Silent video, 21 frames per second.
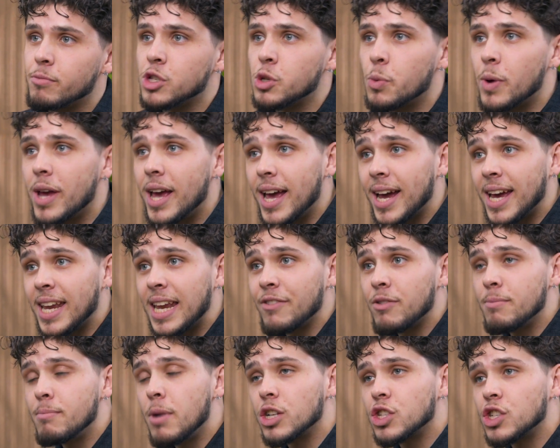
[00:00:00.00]
So it can have
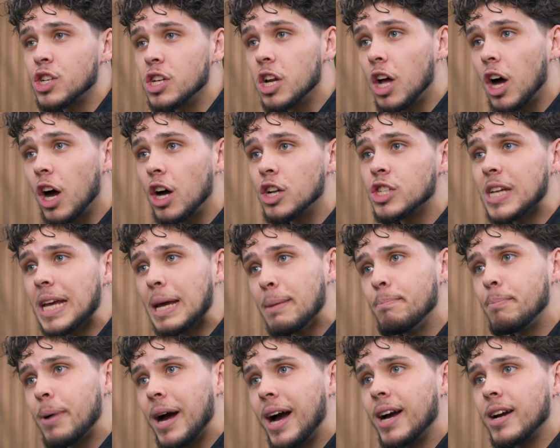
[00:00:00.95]
a much larger
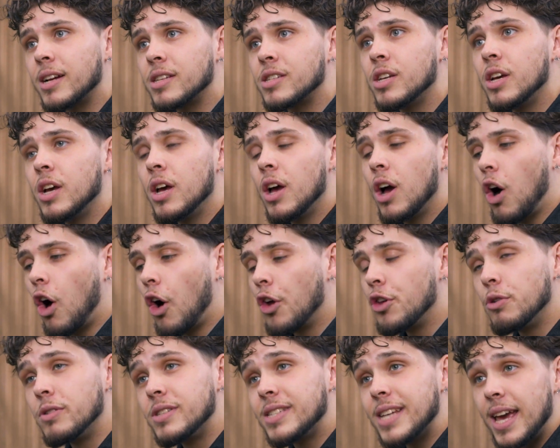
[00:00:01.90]
impact on
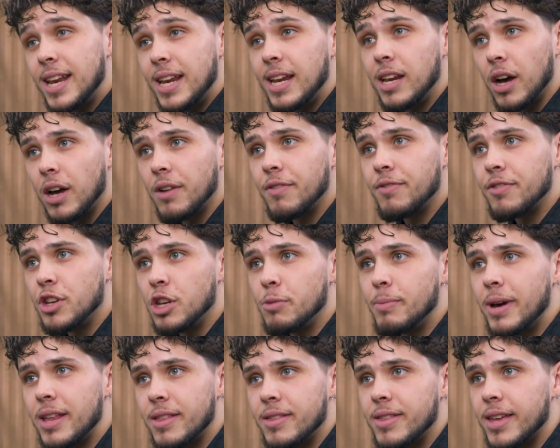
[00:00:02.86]
your daily life than you
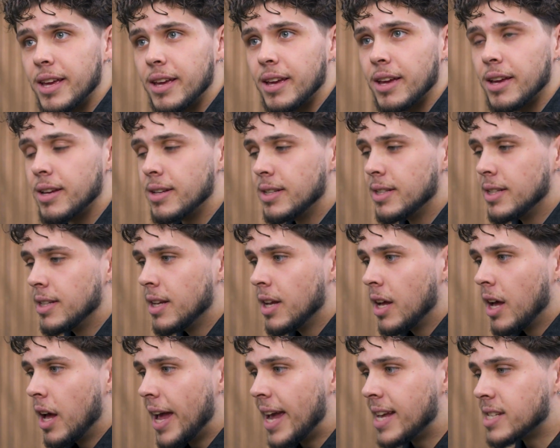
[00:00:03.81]
may think.
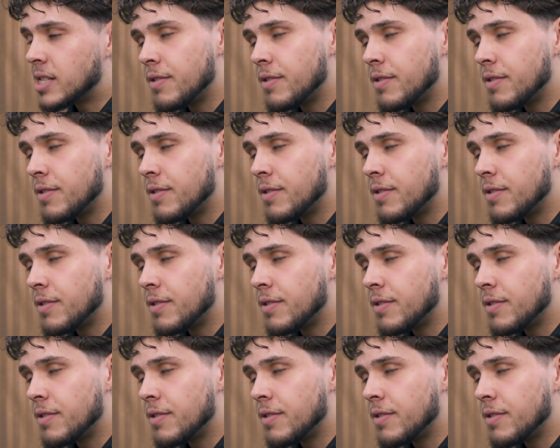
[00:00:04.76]
It's